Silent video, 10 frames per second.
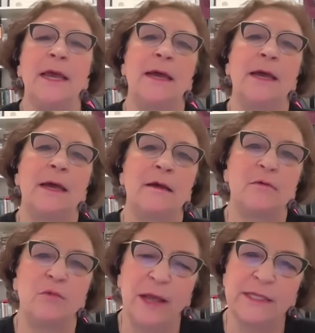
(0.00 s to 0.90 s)
Uh,
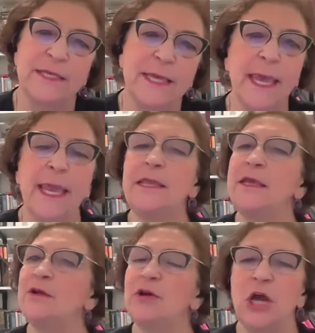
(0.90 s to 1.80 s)
once again,
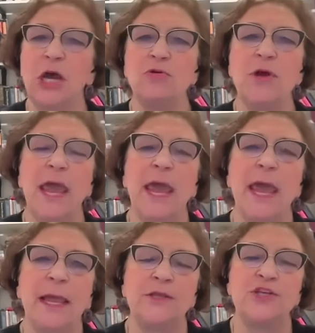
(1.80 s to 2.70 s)
you know, go
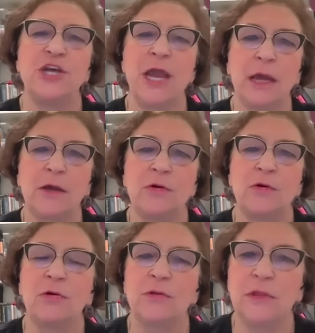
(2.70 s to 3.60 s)
and check
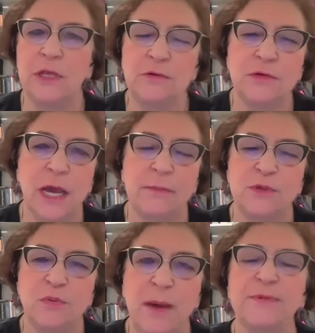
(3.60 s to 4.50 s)
on the New
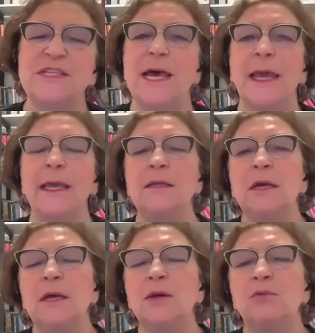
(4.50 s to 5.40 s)
Times website
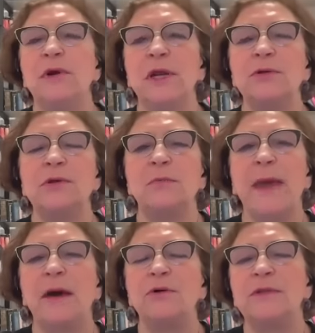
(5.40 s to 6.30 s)
wrote
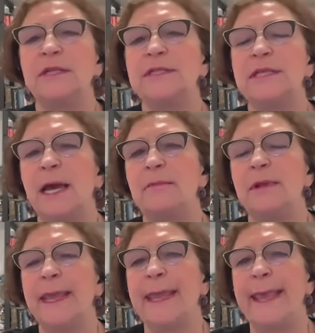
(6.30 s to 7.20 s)
about that time
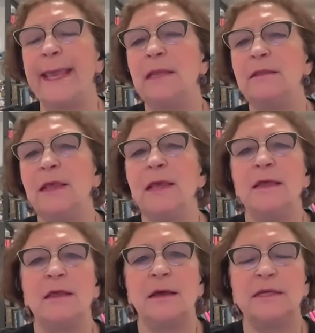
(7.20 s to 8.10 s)
and again.
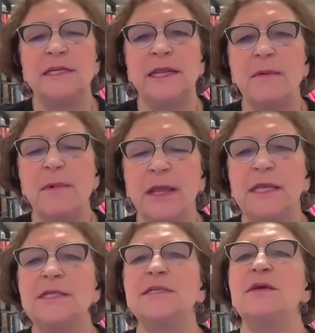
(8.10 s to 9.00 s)
Uh, Sergei
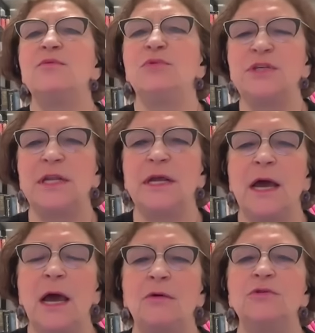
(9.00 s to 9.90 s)
Magnitsky was an
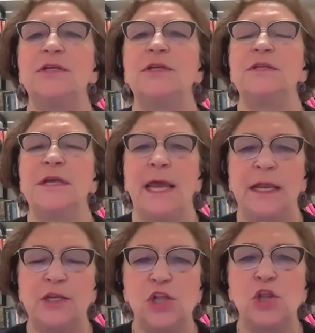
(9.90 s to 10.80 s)
accountant
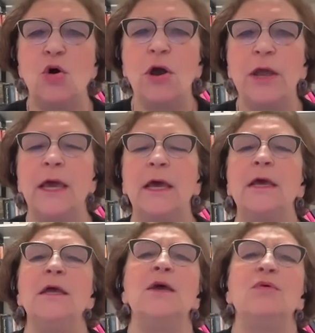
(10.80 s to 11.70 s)
and a
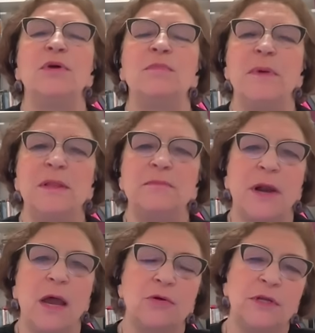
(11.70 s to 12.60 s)
lawyer with Bill
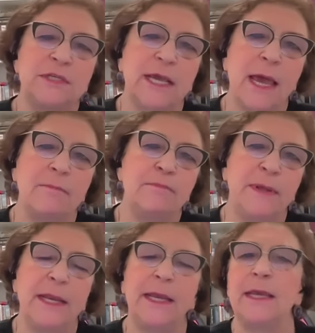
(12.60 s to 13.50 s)
Browder's
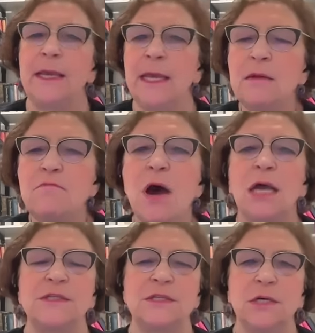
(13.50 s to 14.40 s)
company in
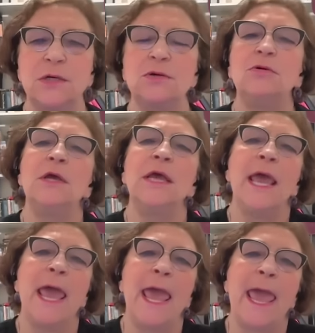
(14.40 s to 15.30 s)
Moscow,
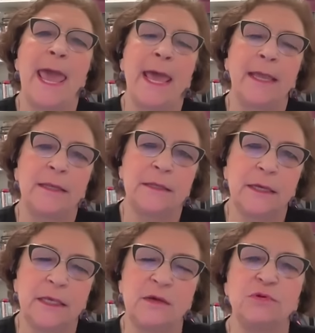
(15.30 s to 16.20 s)
and
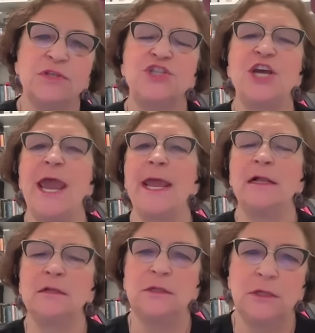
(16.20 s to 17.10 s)
he was
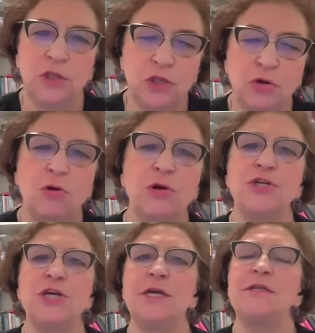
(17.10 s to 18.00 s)
jailed,
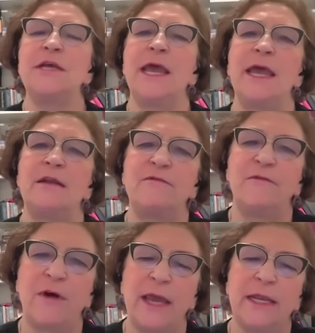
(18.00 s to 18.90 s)
tortured, and
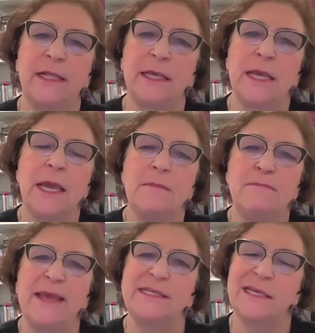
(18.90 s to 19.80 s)
finally
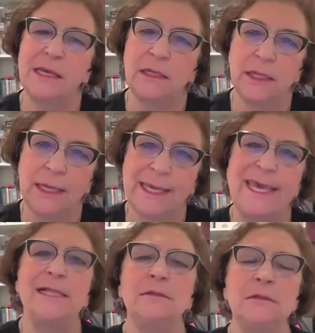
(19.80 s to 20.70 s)
basically
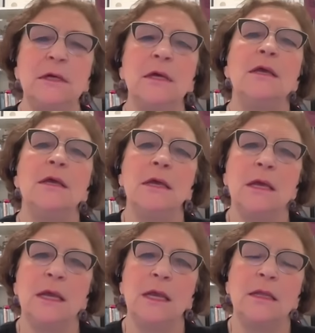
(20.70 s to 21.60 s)
killed
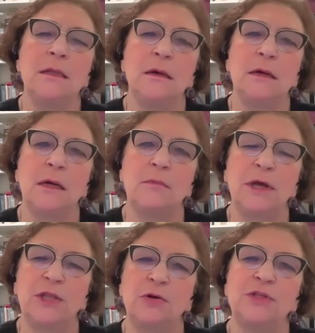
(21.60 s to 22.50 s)
in uh,
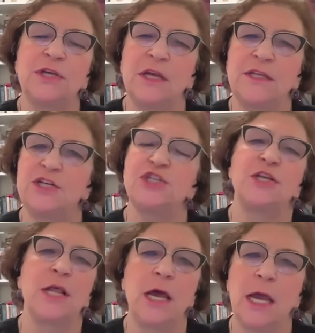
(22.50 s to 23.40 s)

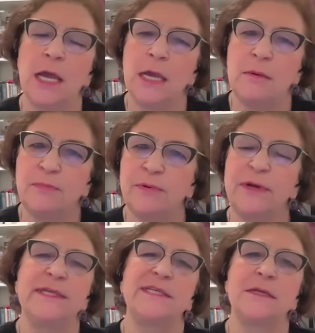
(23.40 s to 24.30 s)
Tishina
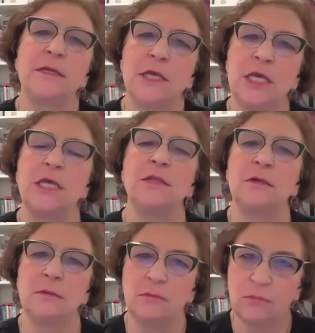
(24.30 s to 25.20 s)
prison
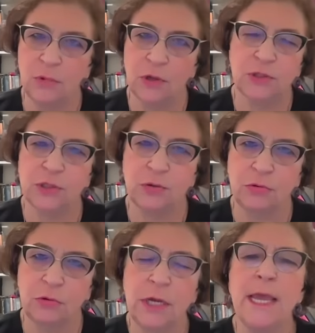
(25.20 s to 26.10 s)
in Moscow.